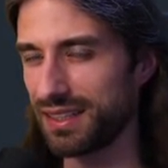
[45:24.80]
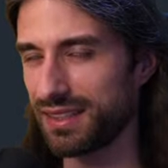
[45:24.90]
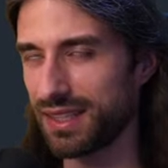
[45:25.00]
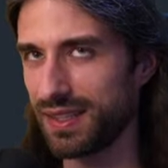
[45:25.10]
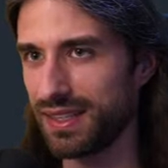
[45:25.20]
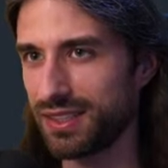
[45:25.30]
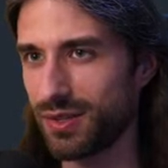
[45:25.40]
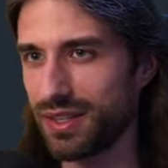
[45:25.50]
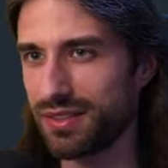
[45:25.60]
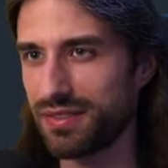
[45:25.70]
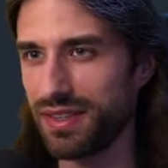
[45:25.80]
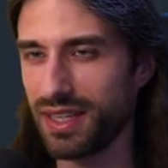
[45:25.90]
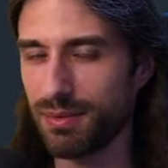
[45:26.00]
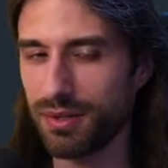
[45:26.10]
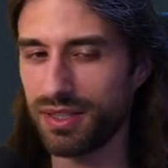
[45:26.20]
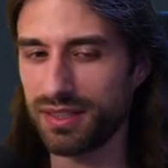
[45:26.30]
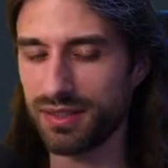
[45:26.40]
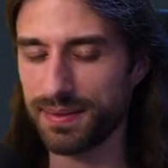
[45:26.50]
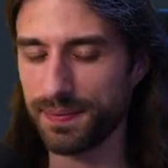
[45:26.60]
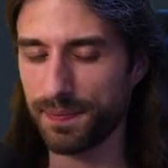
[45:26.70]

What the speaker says: So let's try and think about it.